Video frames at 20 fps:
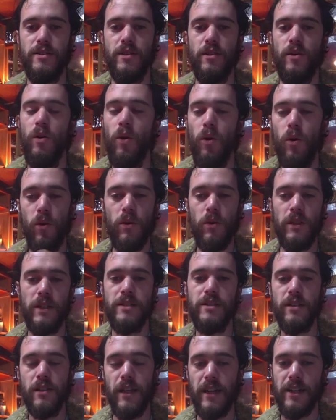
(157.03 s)
all
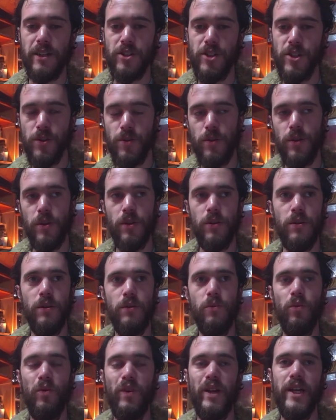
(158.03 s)
intellectual
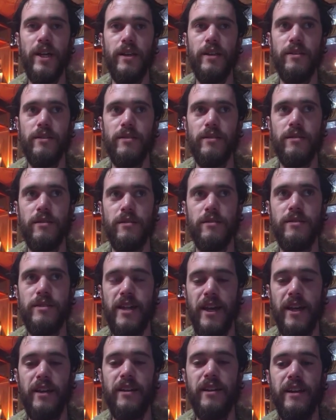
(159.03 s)
with
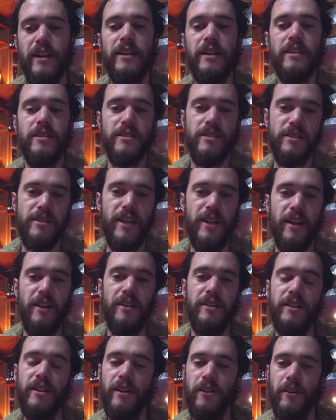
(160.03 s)
technique as a
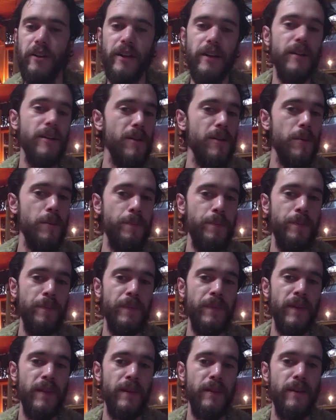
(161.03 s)
secondary. Yeah.
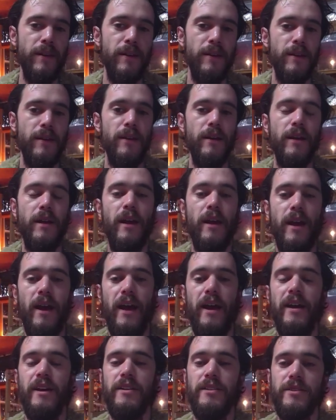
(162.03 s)
Yeah, I'm and...
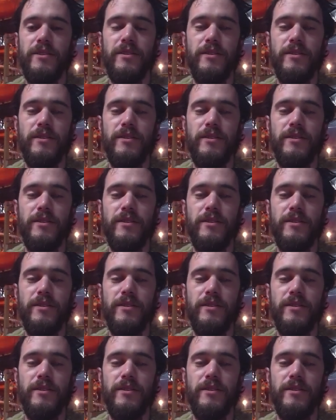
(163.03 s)
definitely